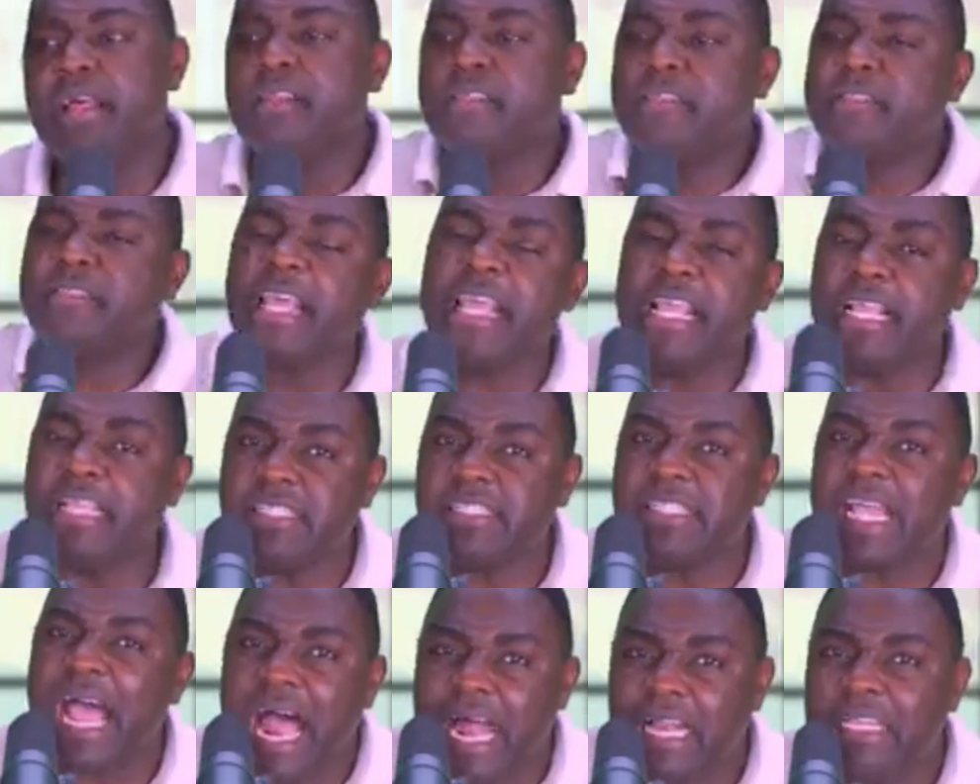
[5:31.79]

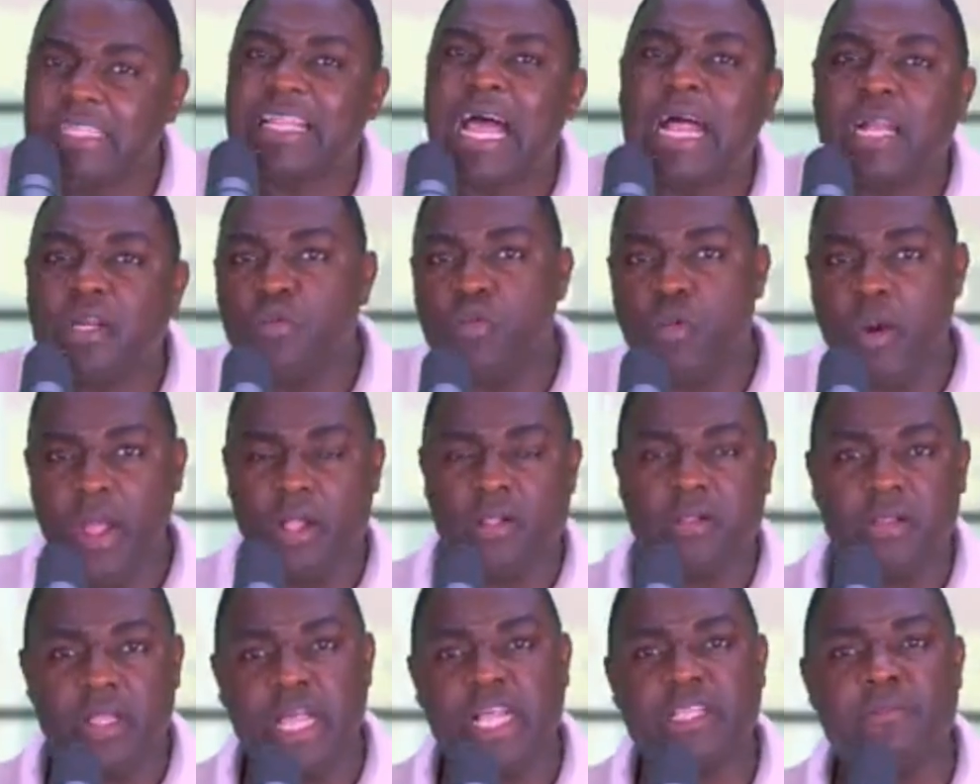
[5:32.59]
Things aren't done
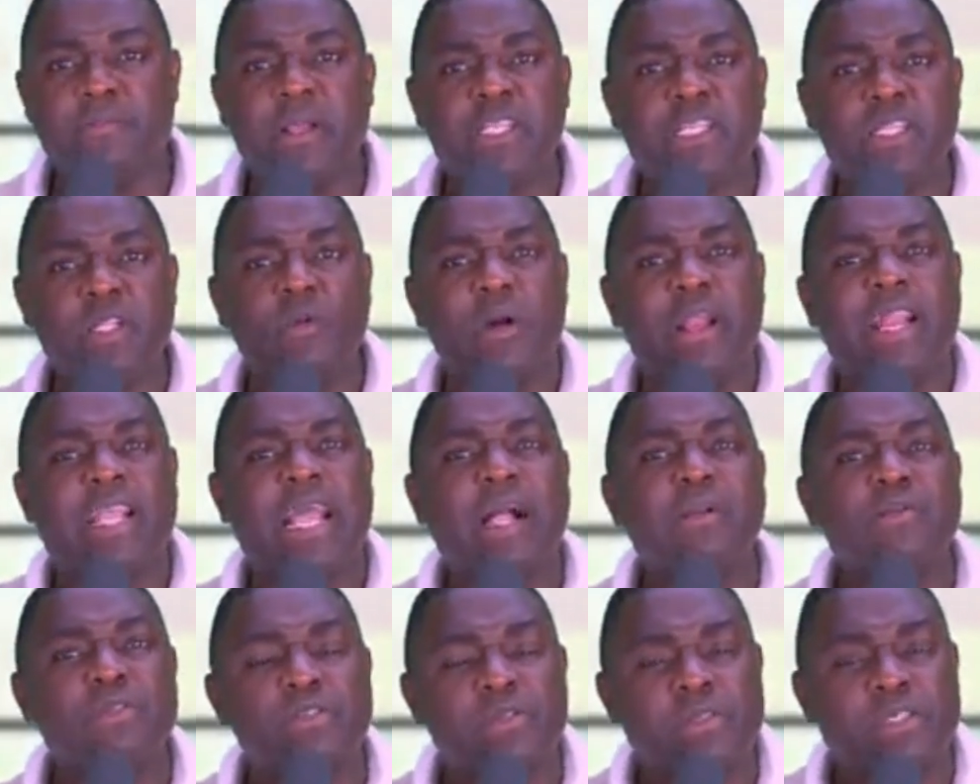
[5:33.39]
well, especially when it
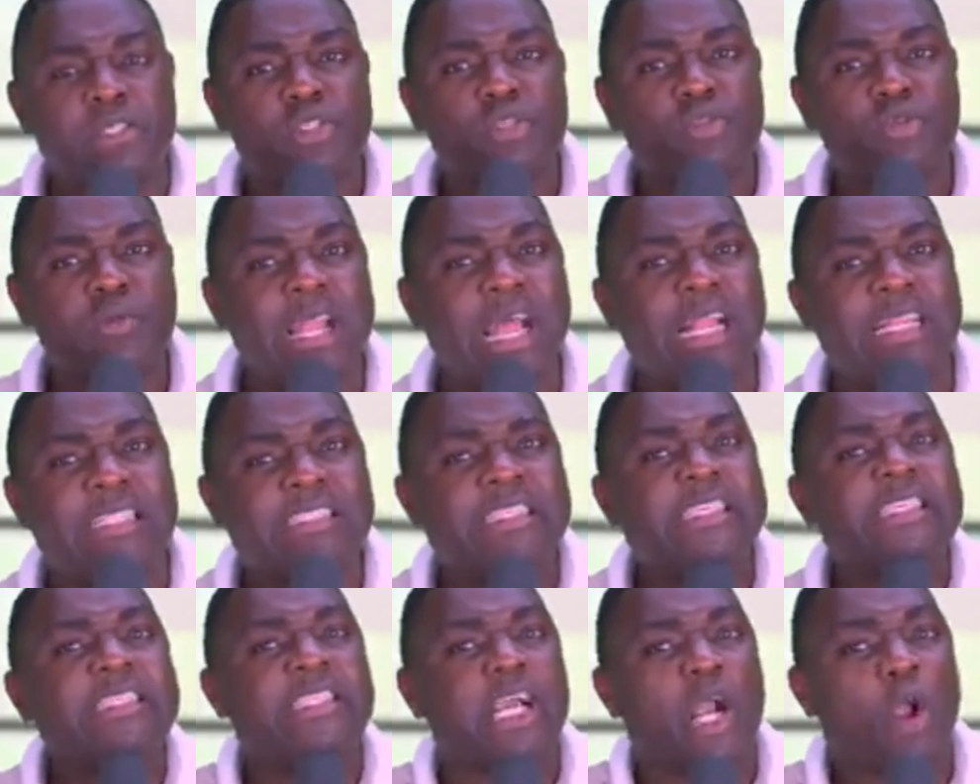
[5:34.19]
comes to
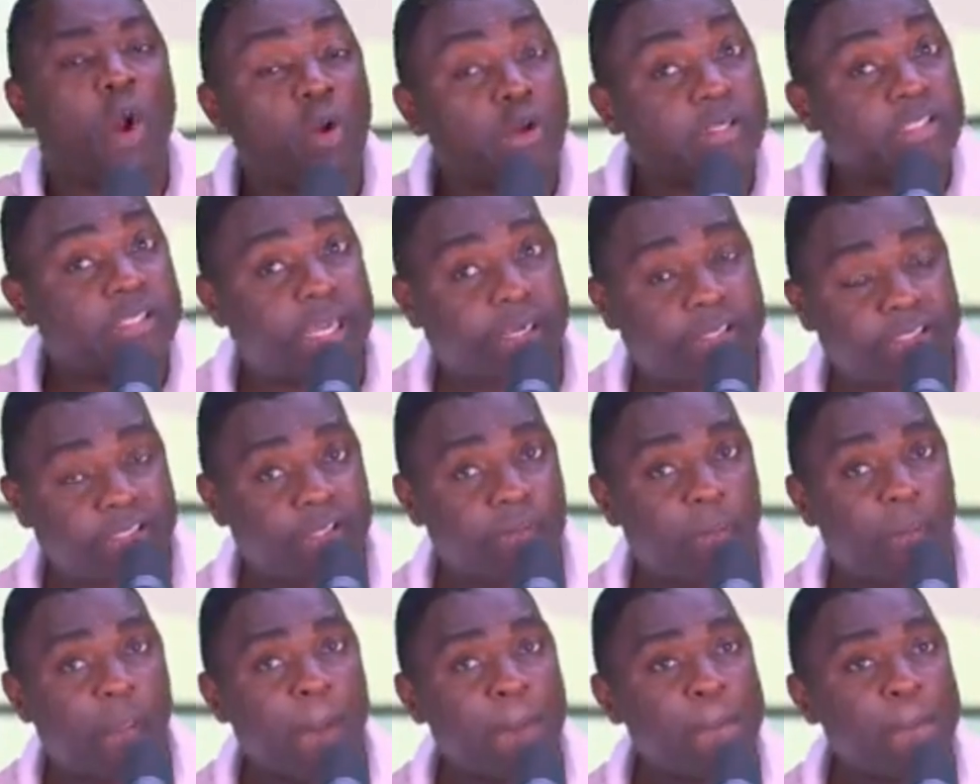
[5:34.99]
student-teacher contact.